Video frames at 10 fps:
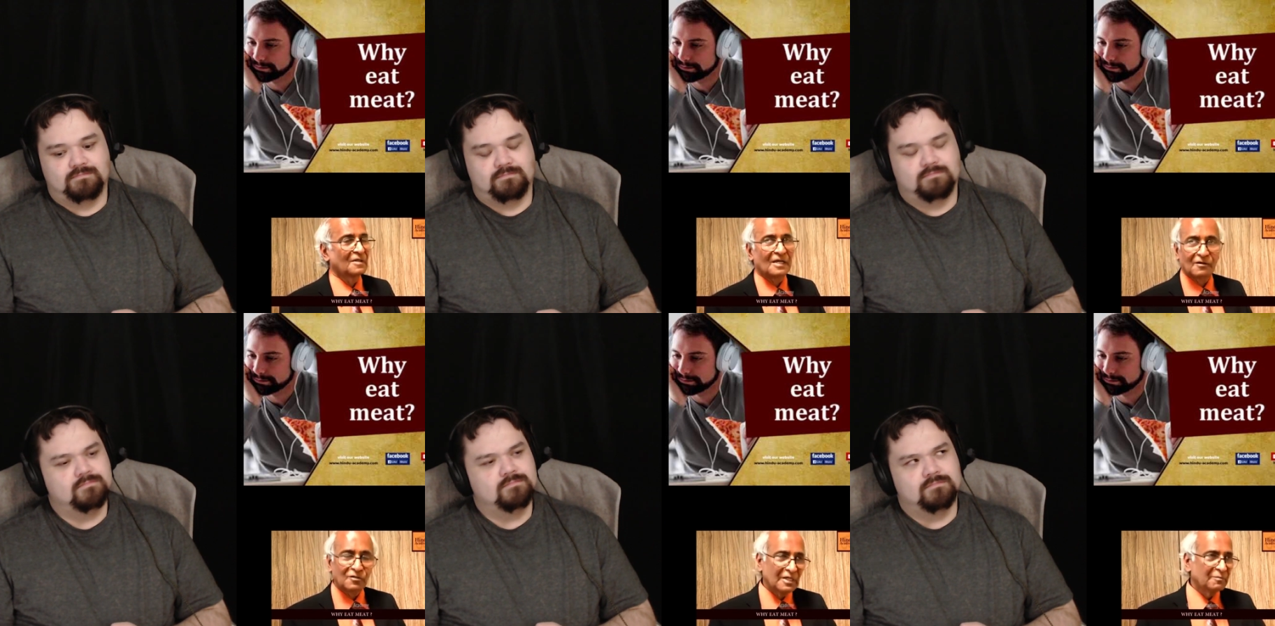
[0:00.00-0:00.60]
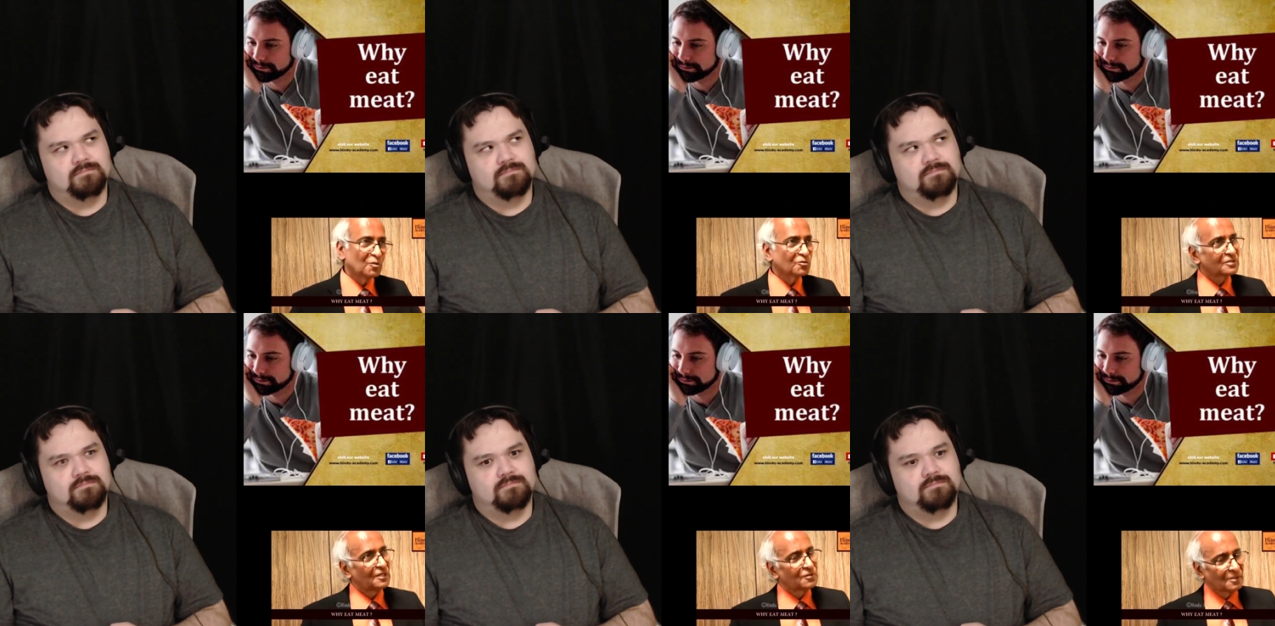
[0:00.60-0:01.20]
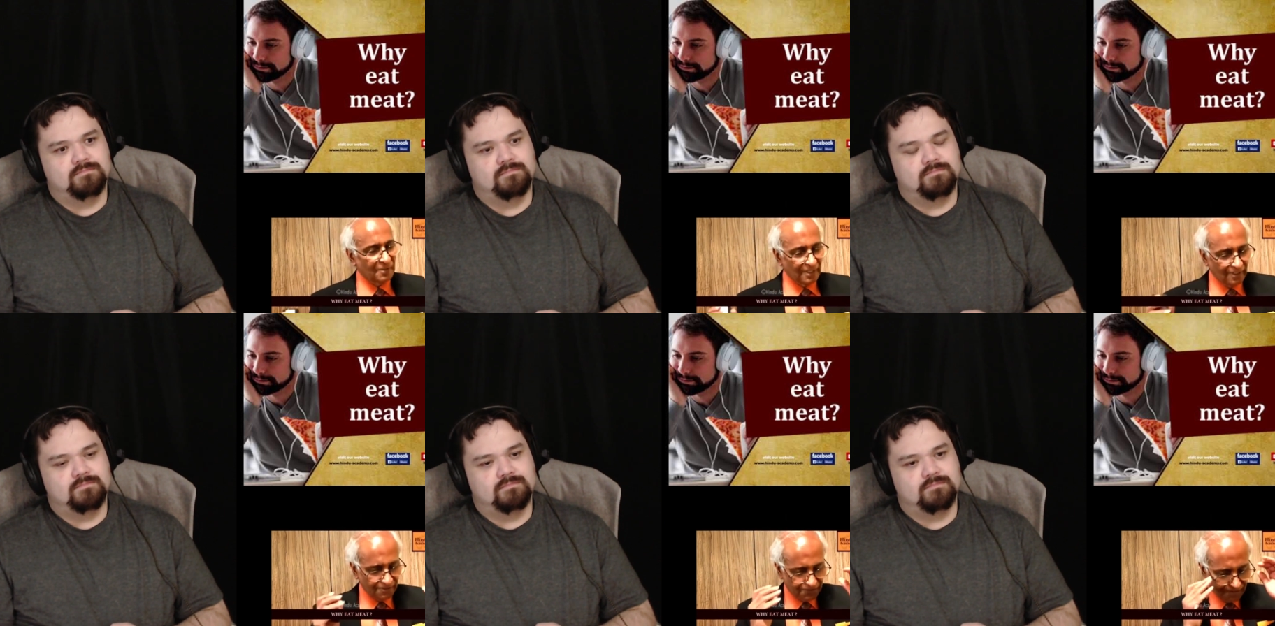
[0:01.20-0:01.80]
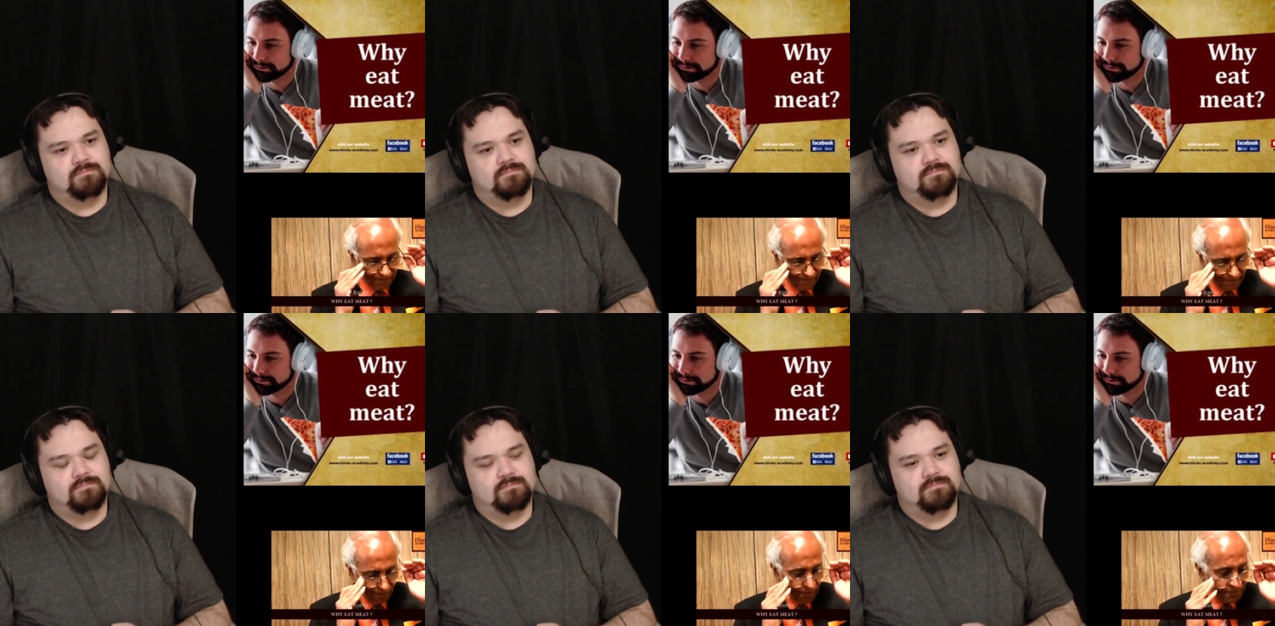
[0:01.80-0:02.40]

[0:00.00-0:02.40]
Speaker 1: And let, let me also tell you something else. You may be